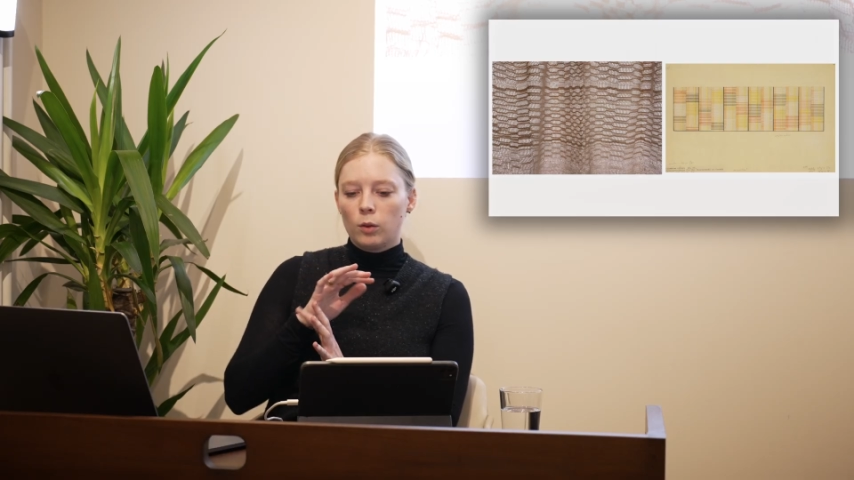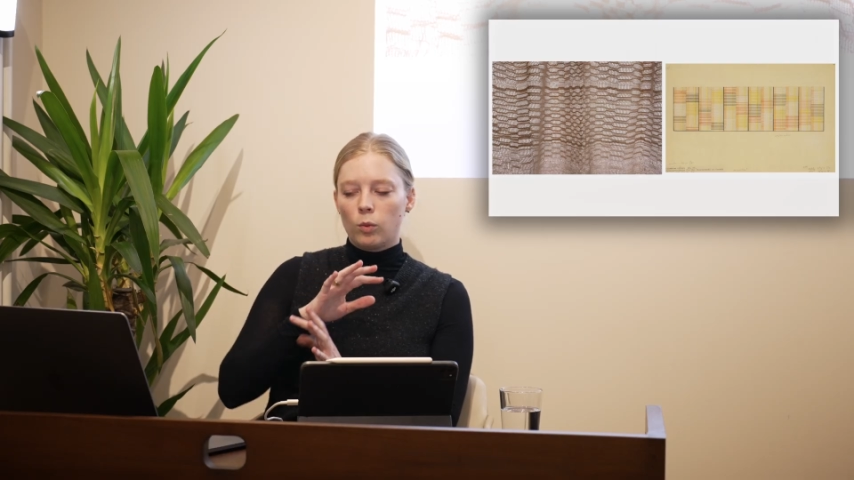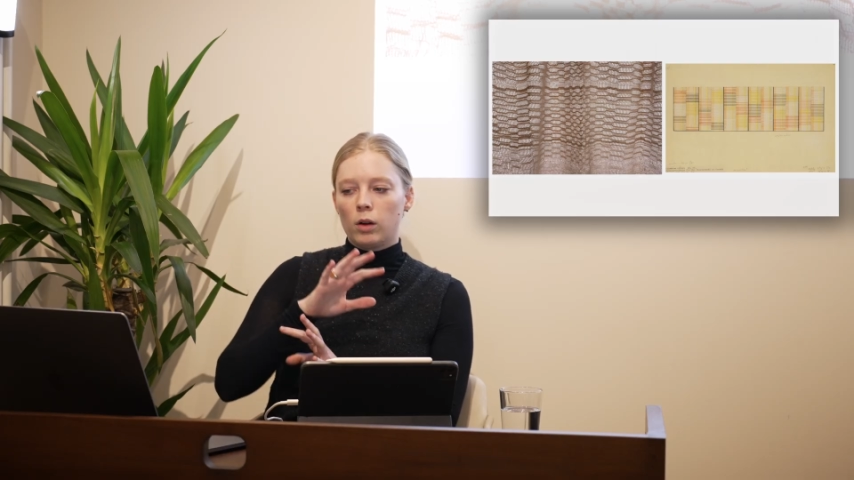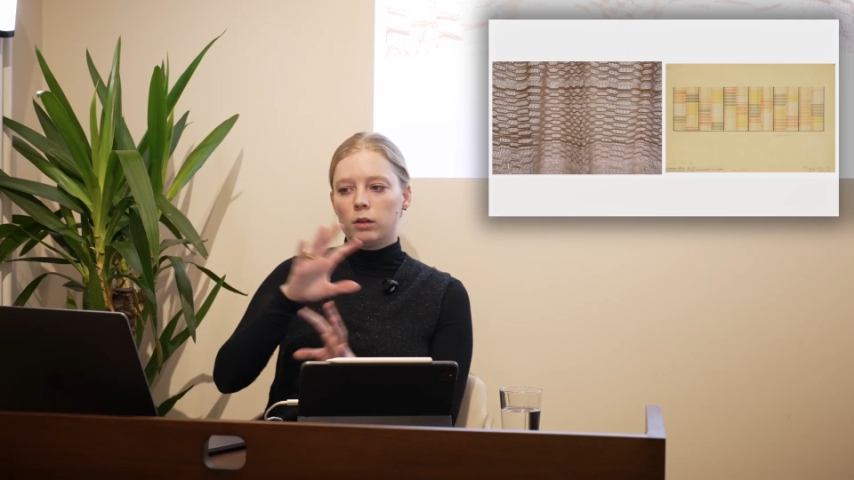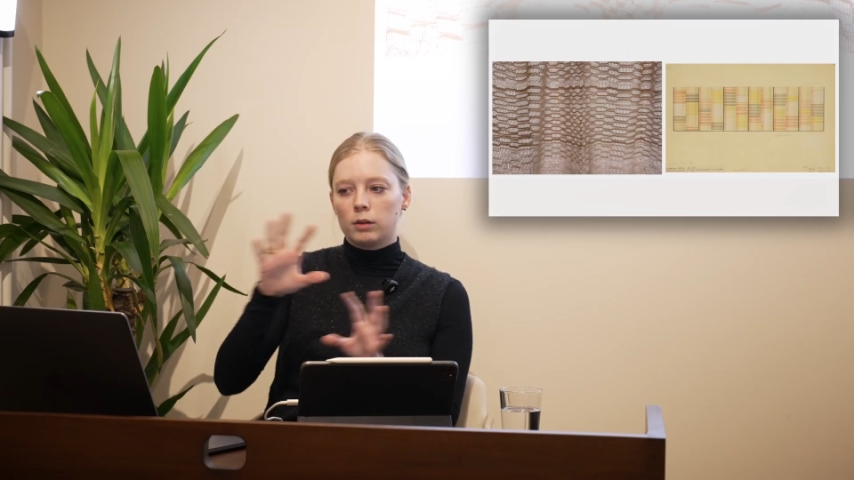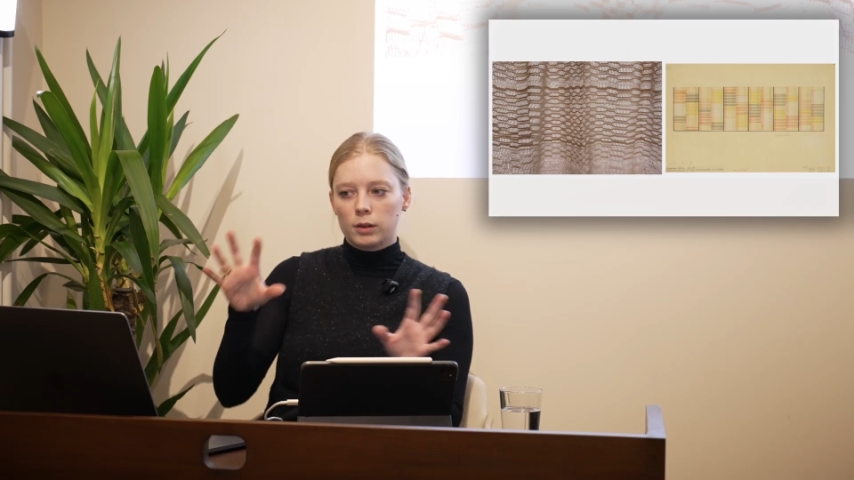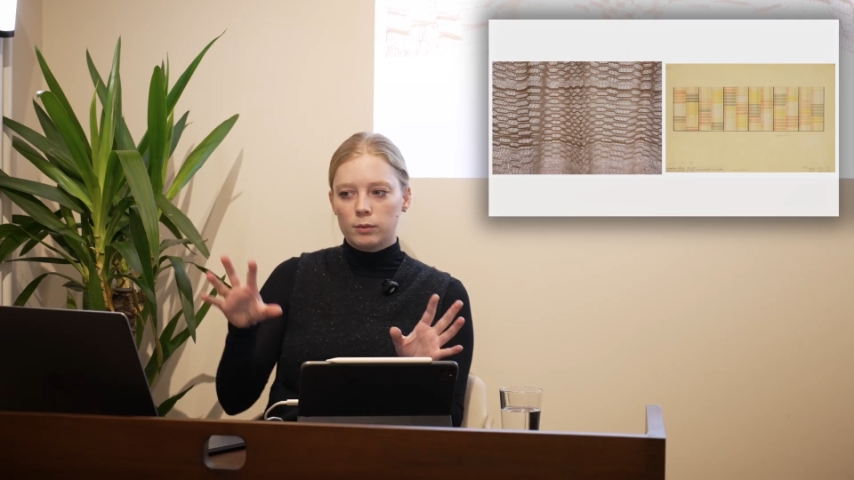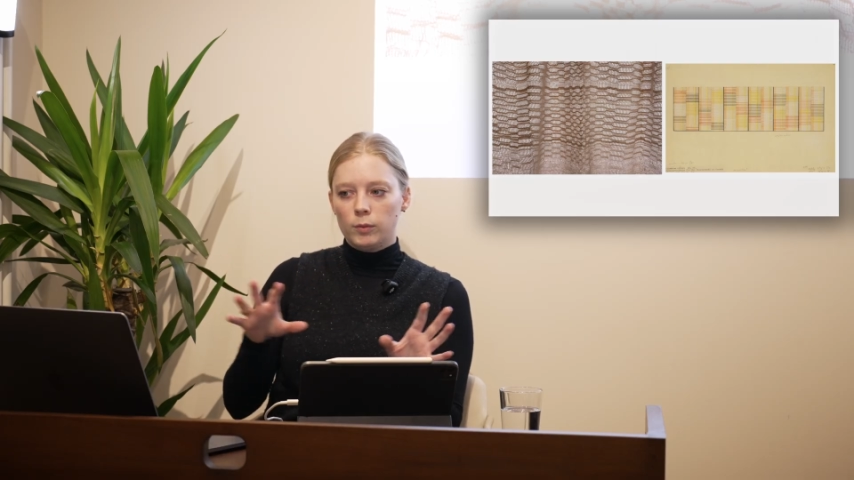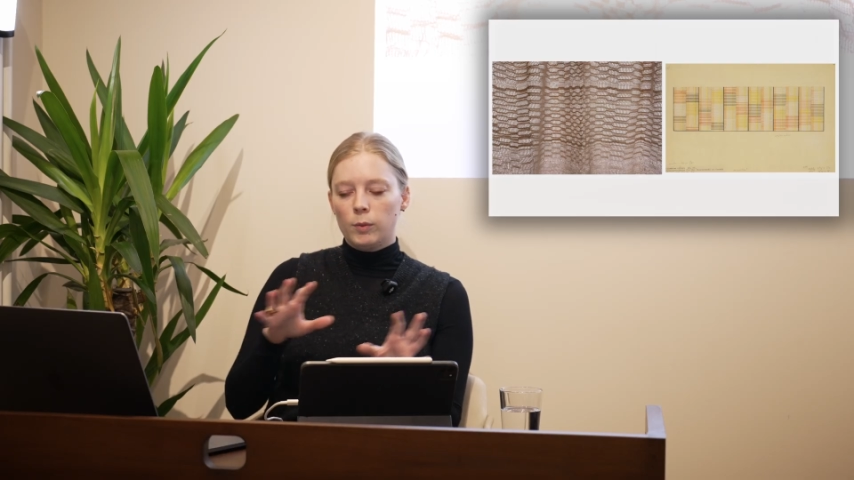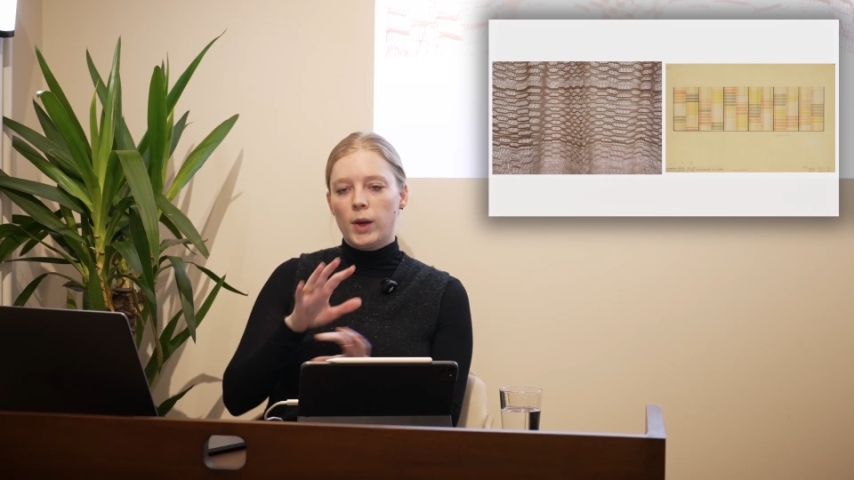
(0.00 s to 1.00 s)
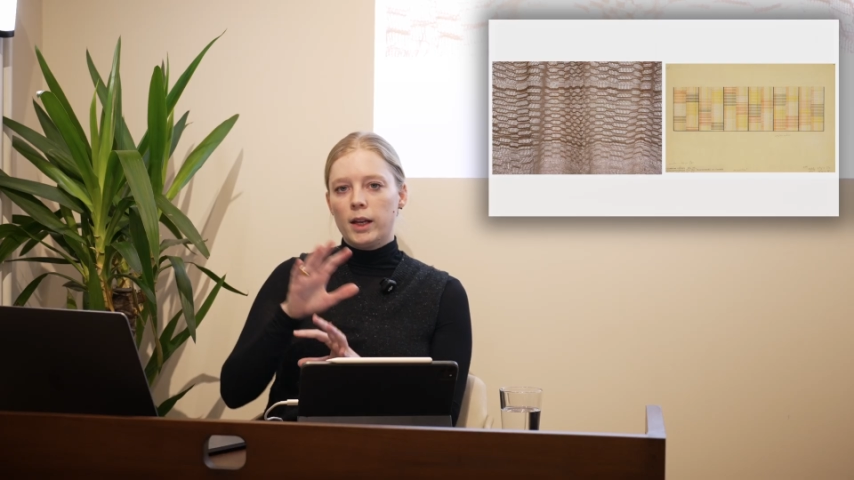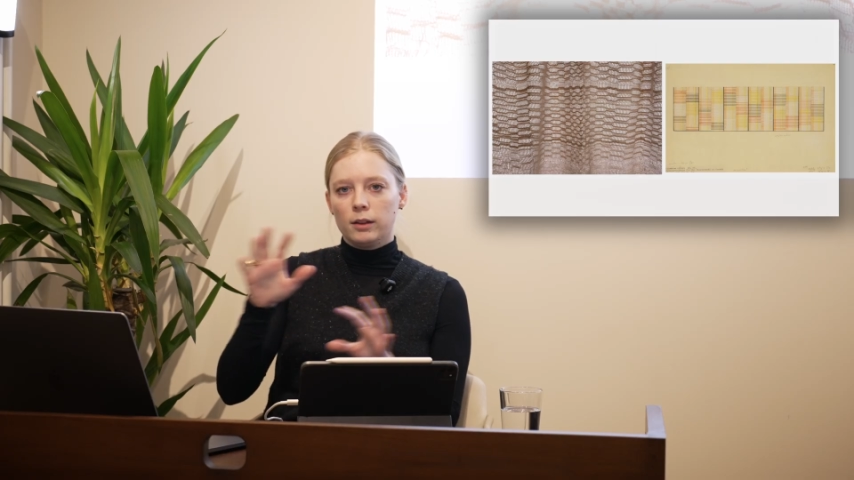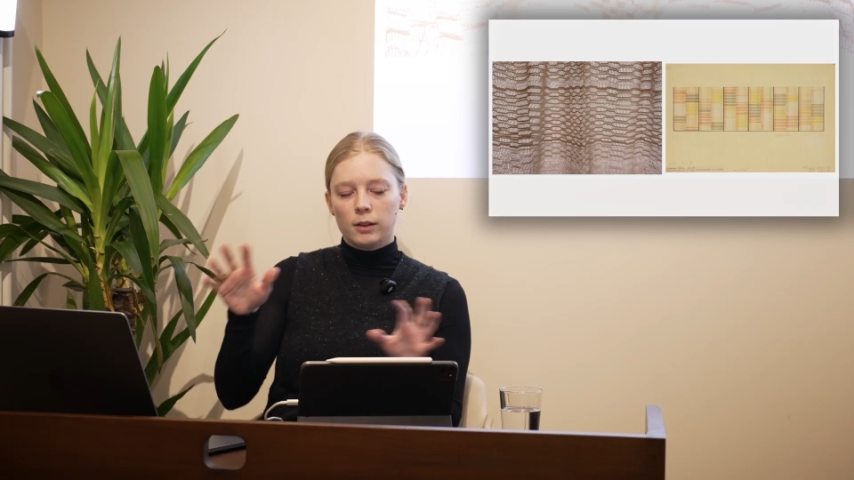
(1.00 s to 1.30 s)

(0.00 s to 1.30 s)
Well, men